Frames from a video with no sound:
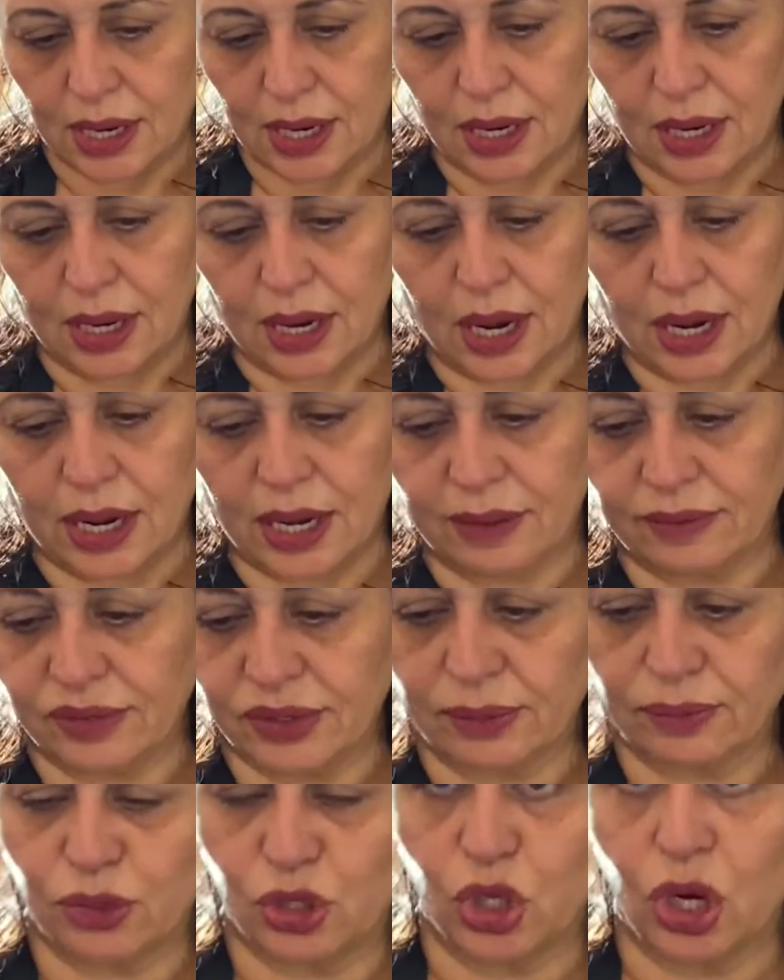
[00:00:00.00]
And I have
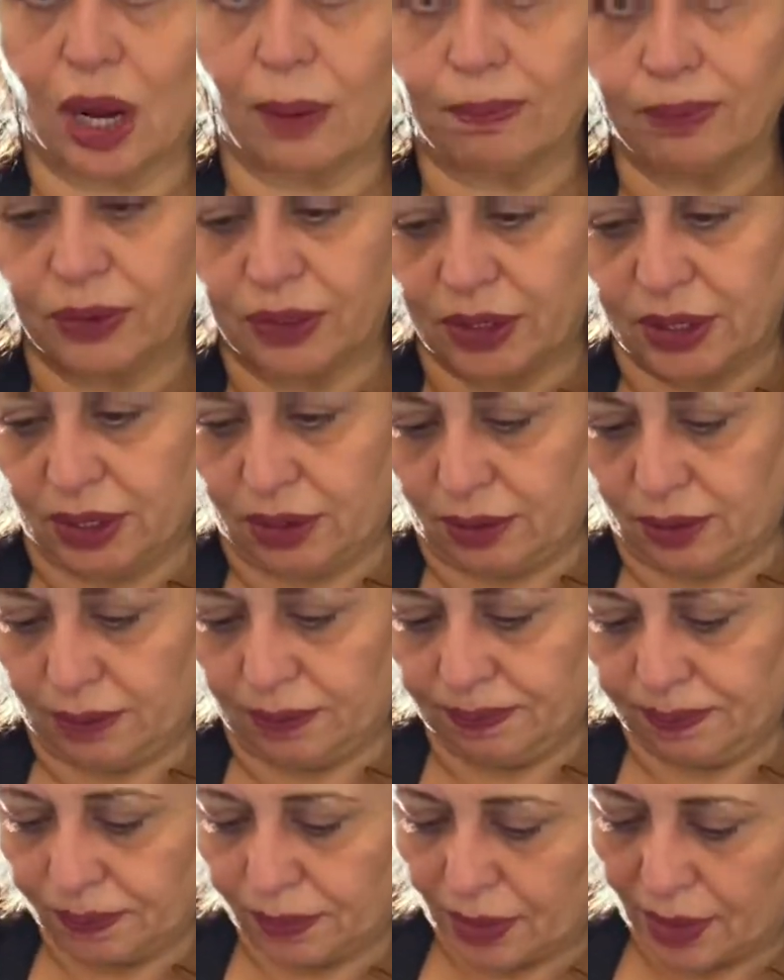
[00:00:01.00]
some chopped dill.
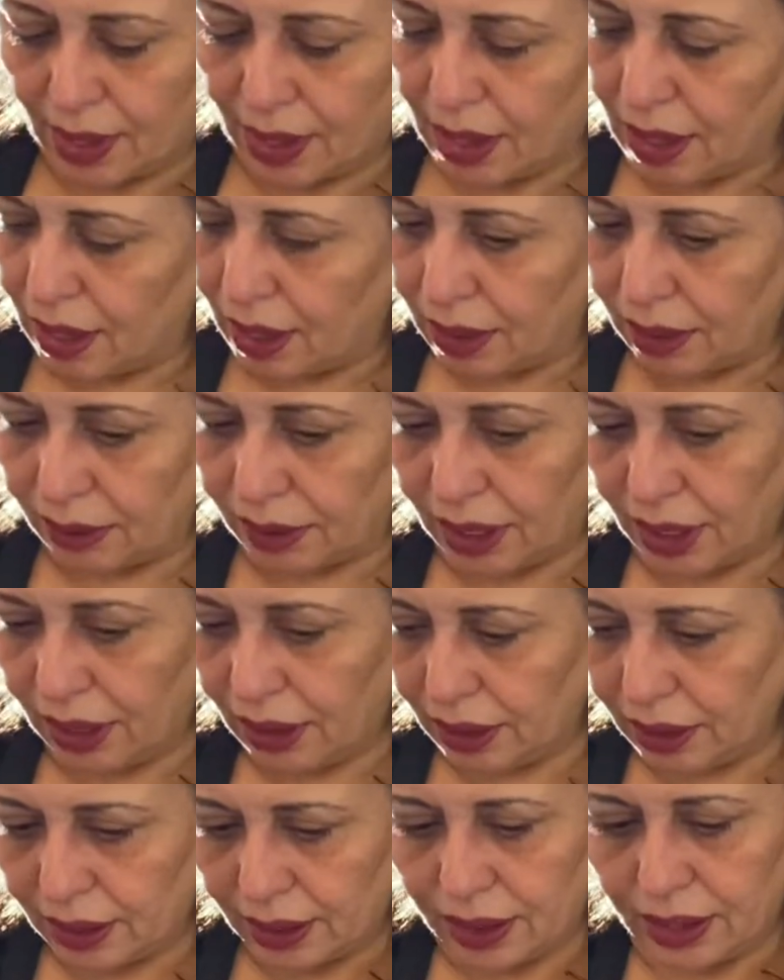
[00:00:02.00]
Okay,
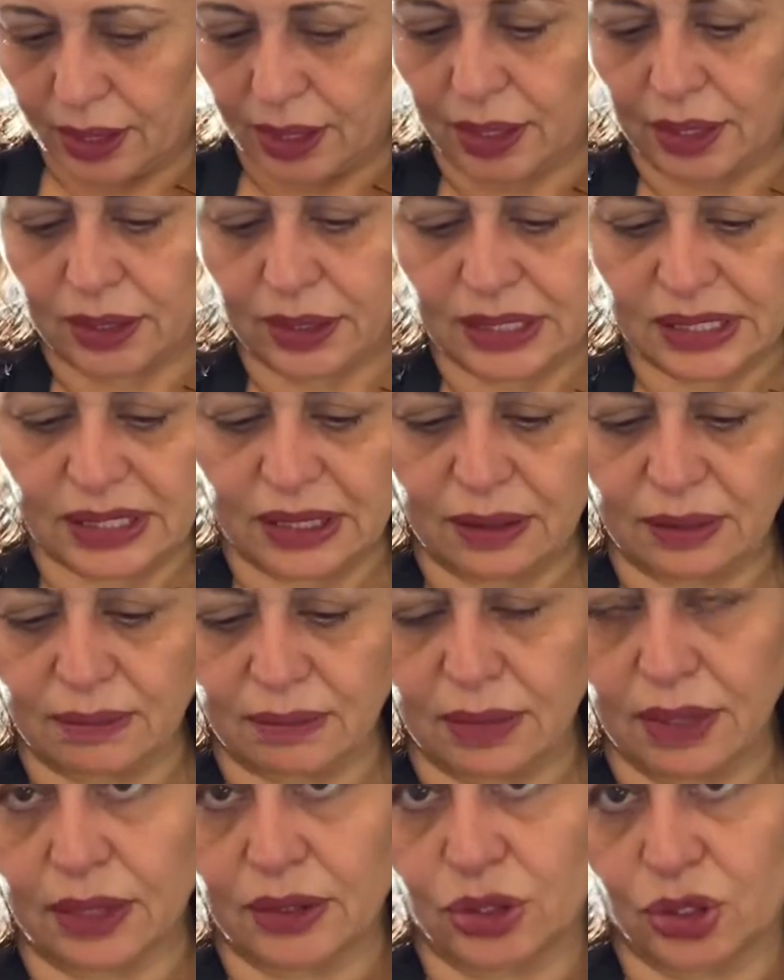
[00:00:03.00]
and some
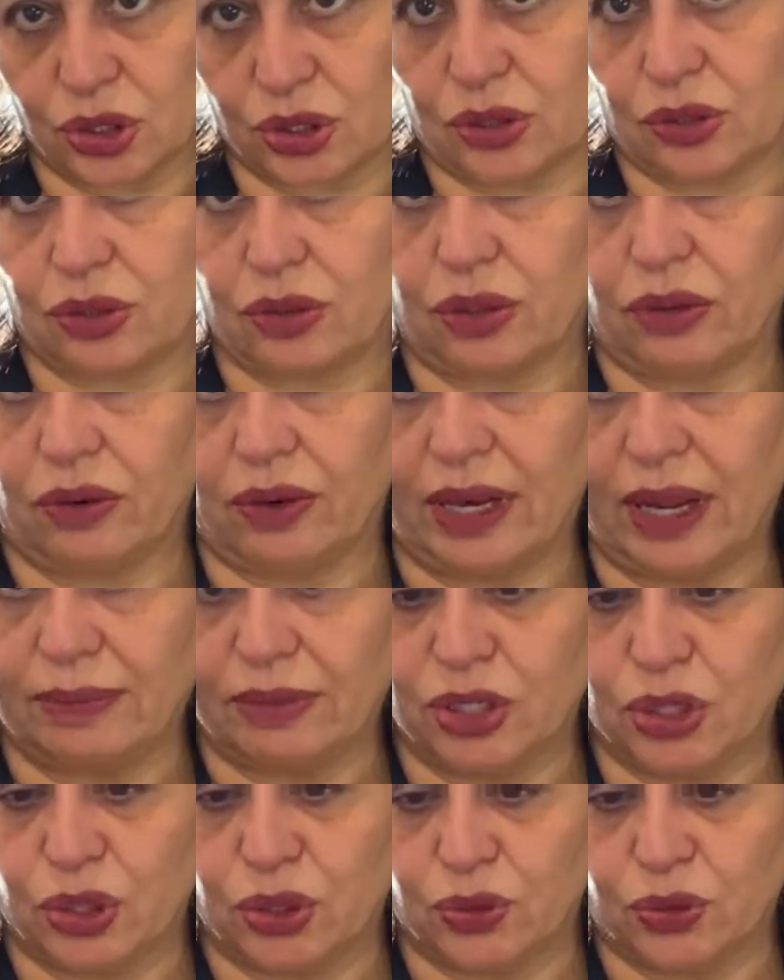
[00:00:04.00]
just lemon
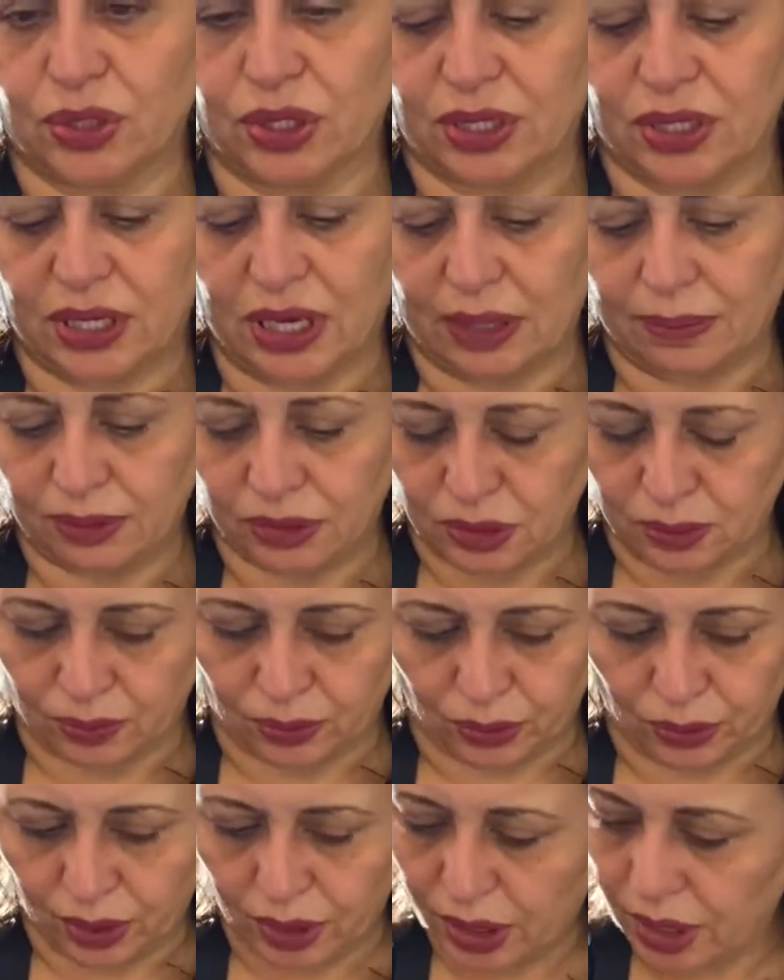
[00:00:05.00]
juice, a
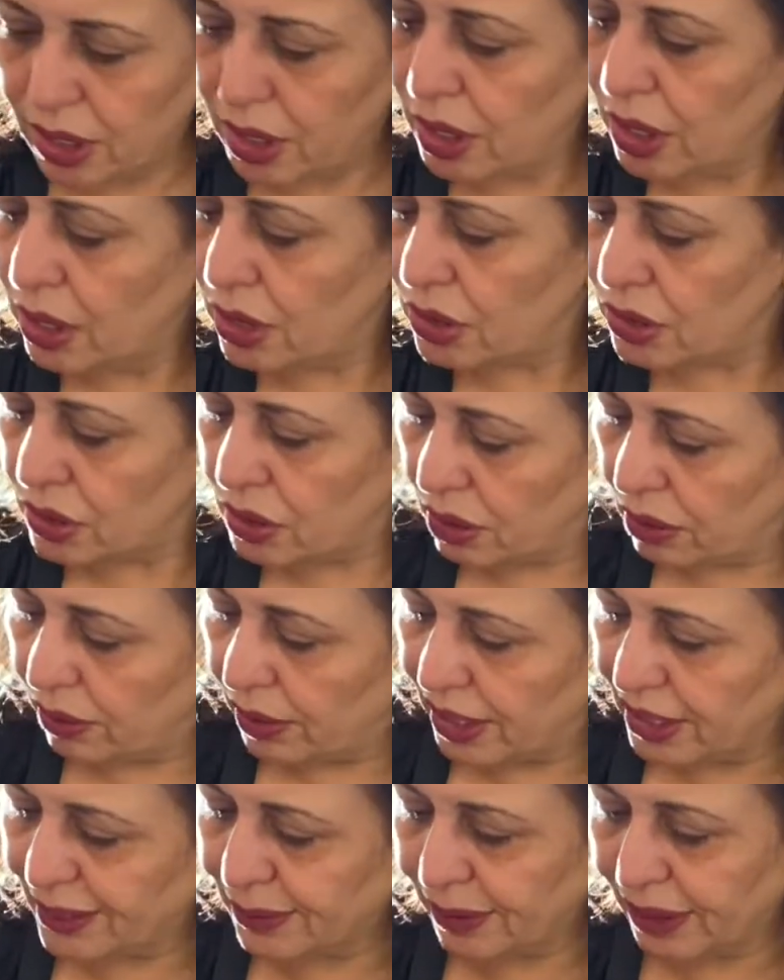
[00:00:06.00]
tablespoon. So
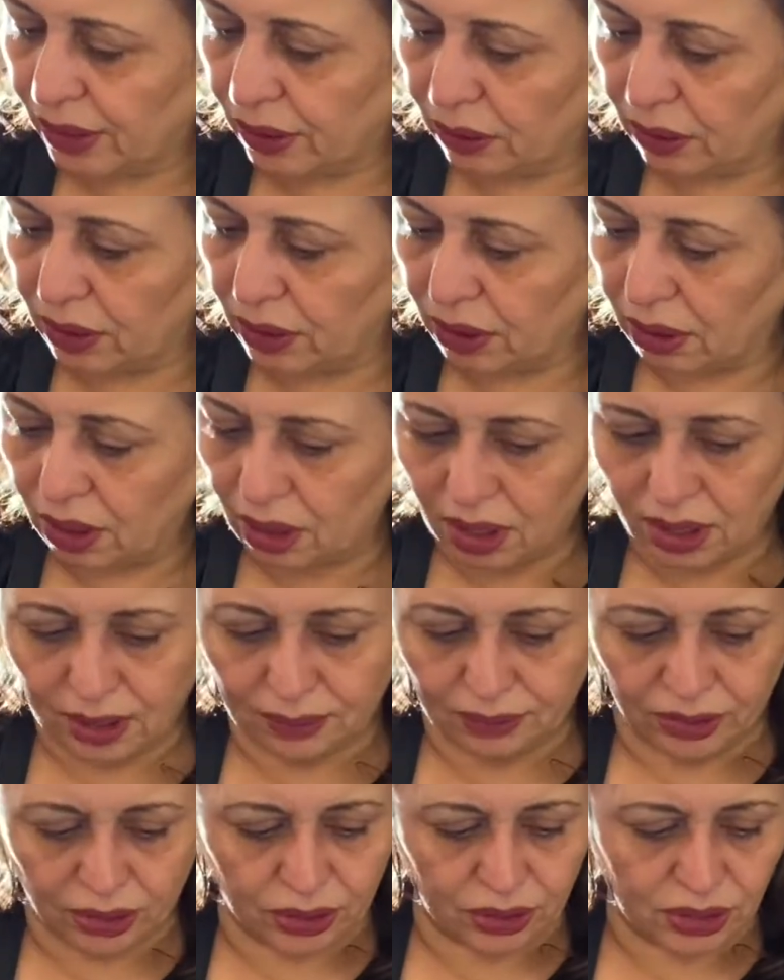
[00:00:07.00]
as we go along, I'm
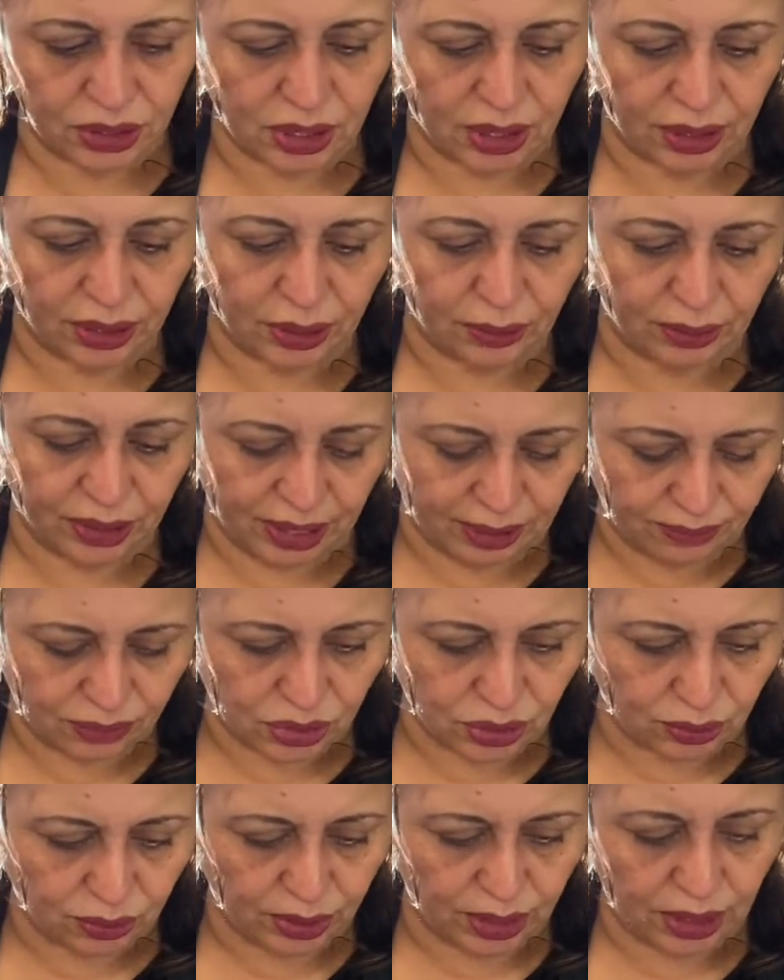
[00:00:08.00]
gonna tell you what I'm
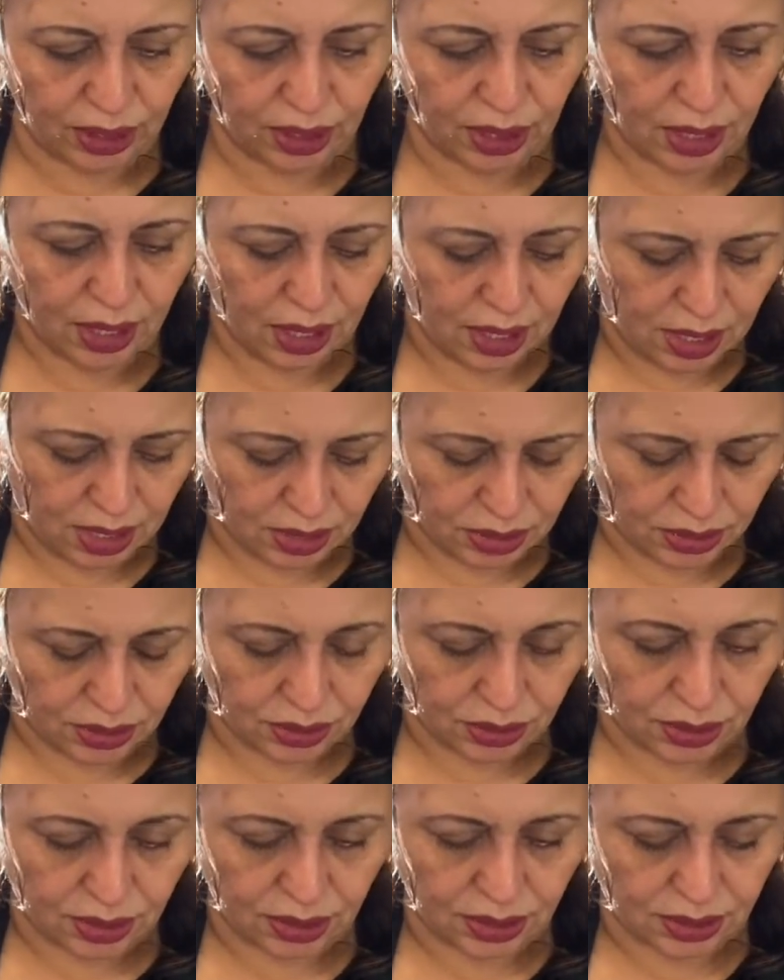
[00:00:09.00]
doing. So
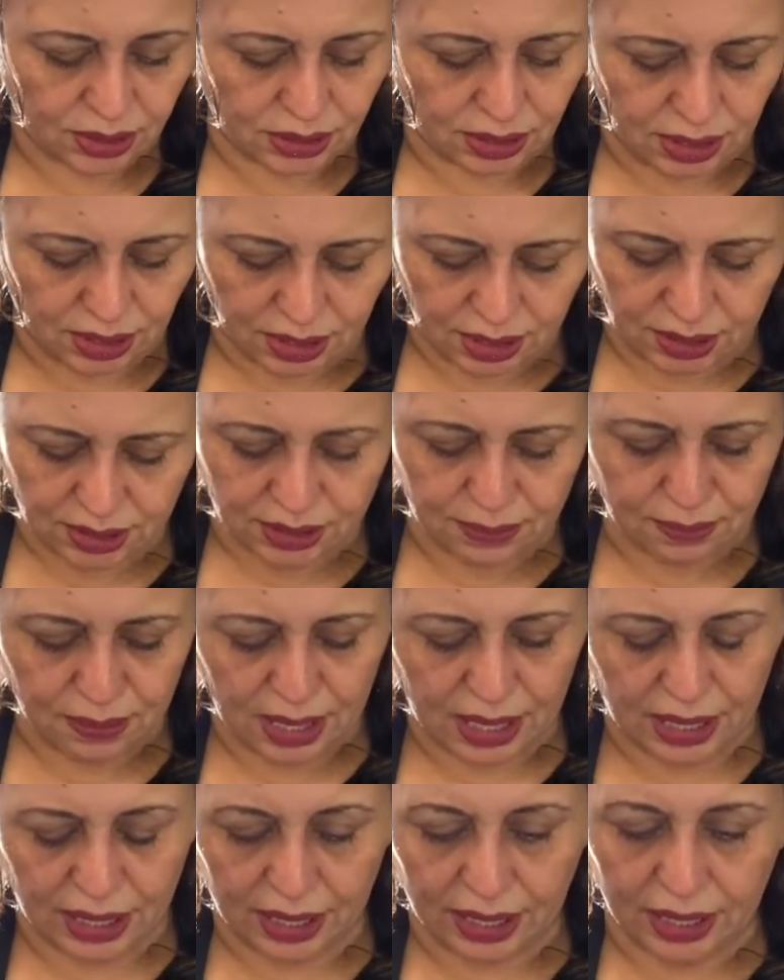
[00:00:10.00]
this is
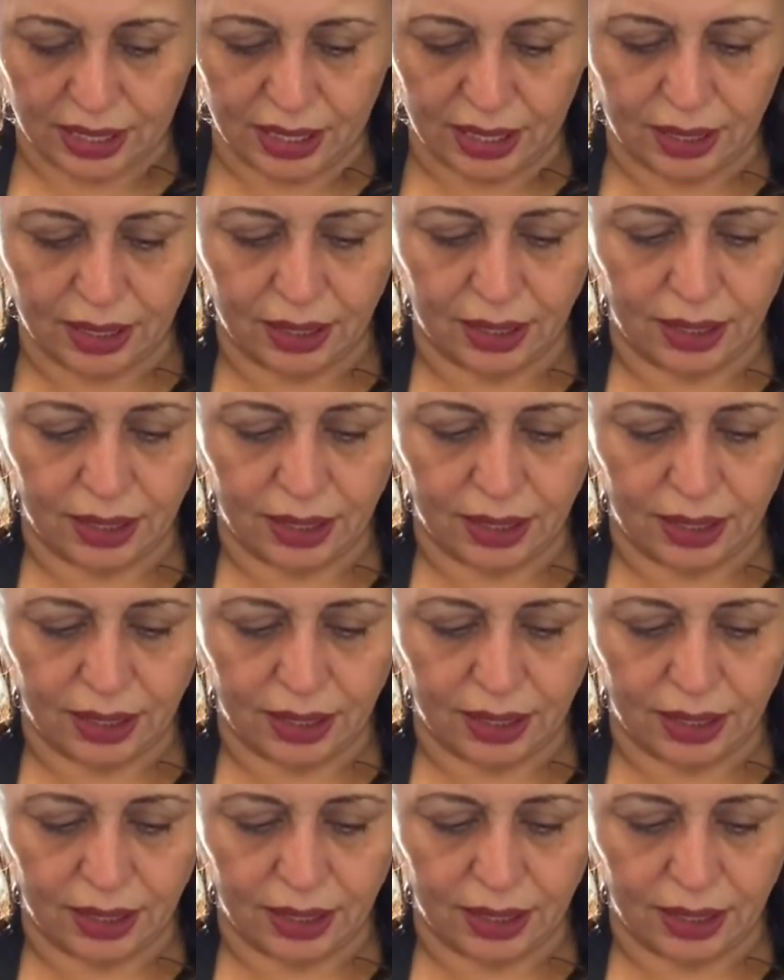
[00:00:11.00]
my